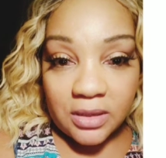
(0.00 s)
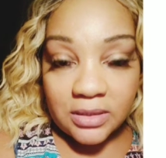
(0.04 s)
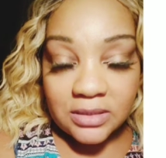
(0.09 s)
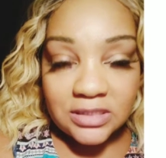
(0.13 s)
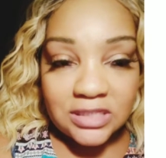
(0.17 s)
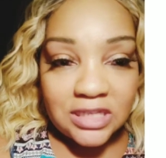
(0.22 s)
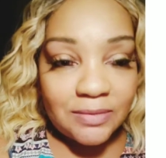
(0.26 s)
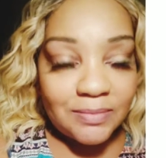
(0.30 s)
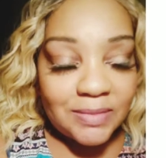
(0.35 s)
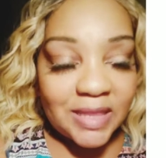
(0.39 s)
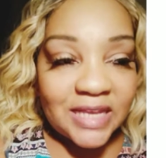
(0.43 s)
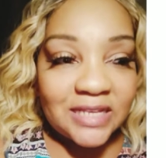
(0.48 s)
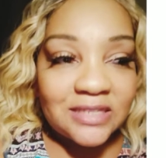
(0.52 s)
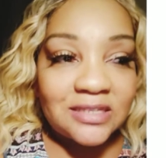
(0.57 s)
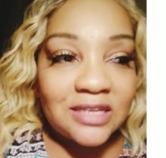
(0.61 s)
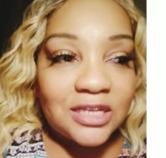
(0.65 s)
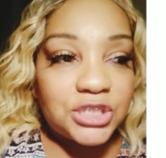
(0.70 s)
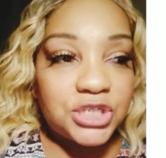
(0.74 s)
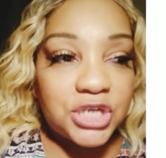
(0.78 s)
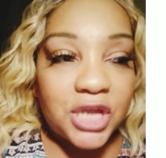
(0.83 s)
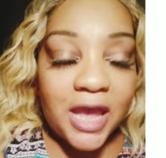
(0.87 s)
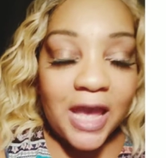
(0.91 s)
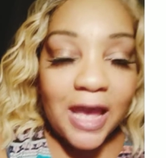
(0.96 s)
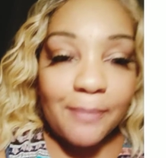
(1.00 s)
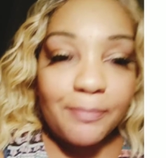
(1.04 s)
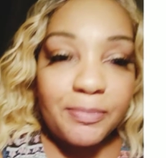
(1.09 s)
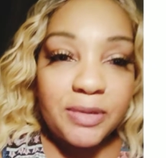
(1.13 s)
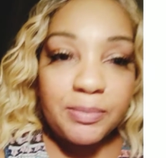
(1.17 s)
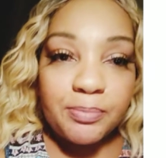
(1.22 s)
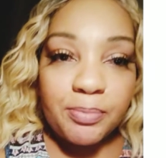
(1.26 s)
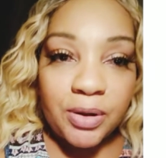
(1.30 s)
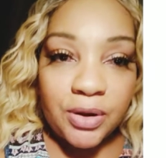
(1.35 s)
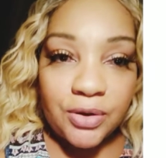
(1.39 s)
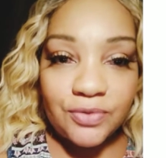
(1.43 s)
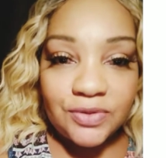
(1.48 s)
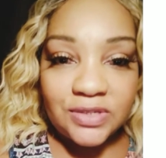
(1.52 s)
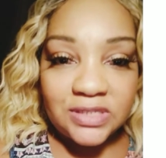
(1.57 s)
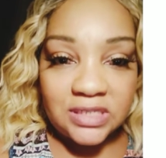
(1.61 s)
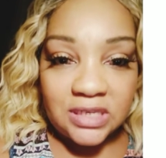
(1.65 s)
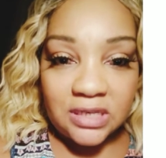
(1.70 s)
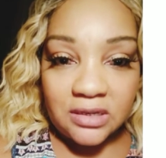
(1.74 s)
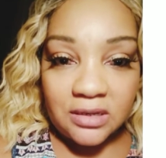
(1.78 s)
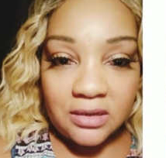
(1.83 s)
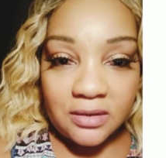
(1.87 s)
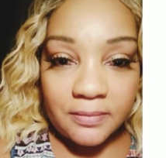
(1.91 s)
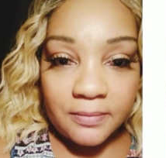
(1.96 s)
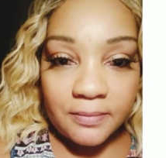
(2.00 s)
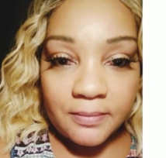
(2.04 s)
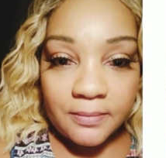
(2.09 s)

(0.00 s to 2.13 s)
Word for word: Seemed like such a happy person.